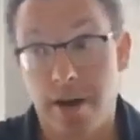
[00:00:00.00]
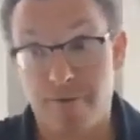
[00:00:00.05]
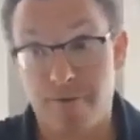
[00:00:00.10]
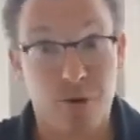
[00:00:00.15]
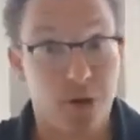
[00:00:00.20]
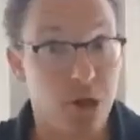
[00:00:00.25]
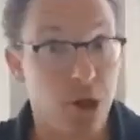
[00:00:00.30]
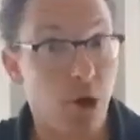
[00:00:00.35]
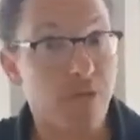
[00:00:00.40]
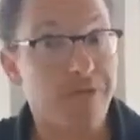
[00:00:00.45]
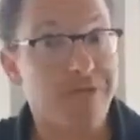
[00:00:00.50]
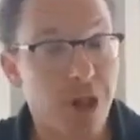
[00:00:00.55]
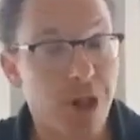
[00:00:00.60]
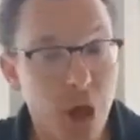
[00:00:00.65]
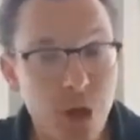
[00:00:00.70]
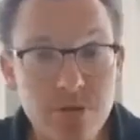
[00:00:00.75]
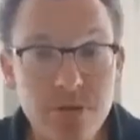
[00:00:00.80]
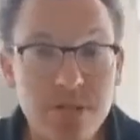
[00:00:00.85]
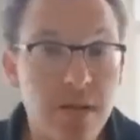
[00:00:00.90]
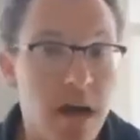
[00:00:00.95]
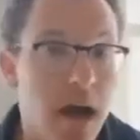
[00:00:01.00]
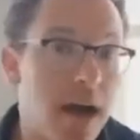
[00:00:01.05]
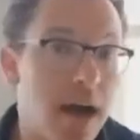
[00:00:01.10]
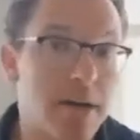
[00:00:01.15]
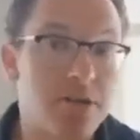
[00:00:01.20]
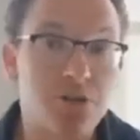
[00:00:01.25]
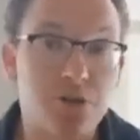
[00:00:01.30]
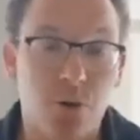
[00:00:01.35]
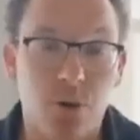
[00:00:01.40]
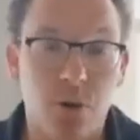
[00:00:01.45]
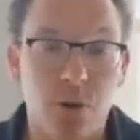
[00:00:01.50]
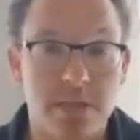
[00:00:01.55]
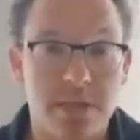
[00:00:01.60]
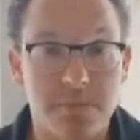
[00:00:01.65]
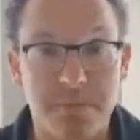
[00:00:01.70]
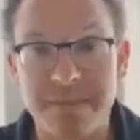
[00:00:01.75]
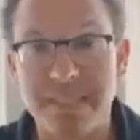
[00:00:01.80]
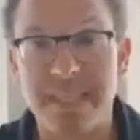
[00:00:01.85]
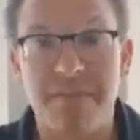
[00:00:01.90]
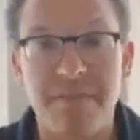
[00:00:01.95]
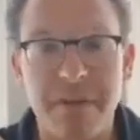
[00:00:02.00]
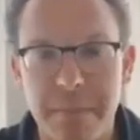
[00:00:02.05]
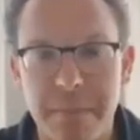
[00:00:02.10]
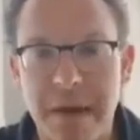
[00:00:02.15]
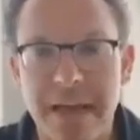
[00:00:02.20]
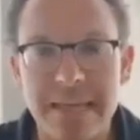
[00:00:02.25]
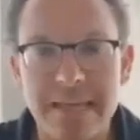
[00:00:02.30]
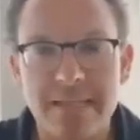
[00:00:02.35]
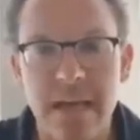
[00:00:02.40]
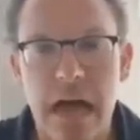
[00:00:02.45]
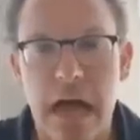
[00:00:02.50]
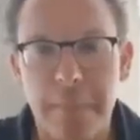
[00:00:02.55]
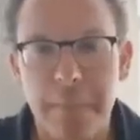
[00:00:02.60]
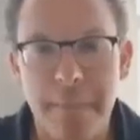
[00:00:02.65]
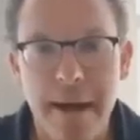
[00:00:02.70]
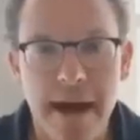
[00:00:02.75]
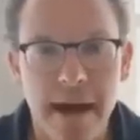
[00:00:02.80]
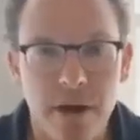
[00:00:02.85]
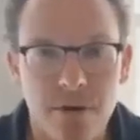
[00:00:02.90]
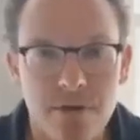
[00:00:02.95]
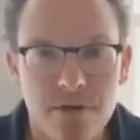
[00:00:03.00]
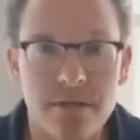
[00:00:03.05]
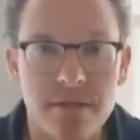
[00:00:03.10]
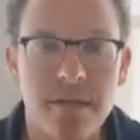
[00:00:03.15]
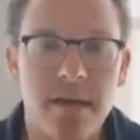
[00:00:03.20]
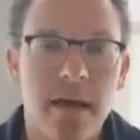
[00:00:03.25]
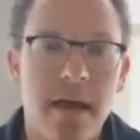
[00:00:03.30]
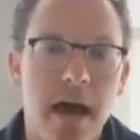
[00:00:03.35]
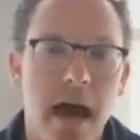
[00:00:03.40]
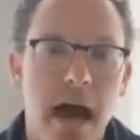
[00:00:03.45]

for low float stocks or specific penny stock patterns.